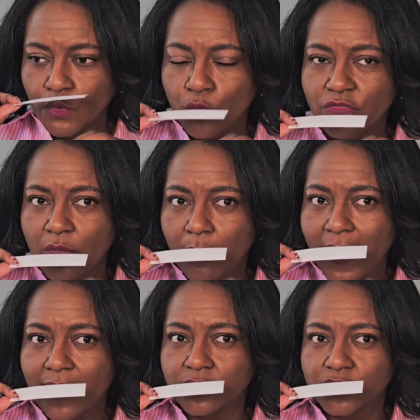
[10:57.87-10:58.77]
with the
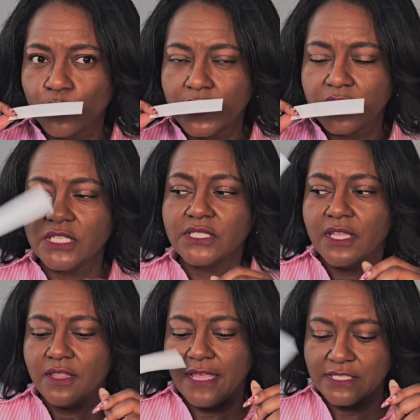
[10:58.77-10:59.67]
mild sweetness,
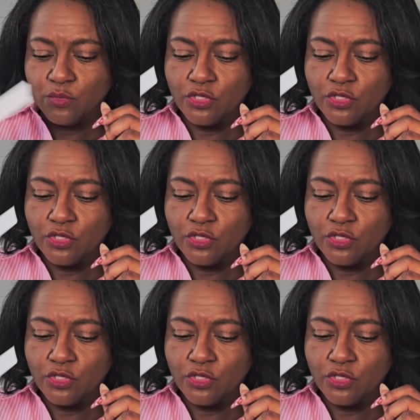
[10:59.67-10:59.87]
that's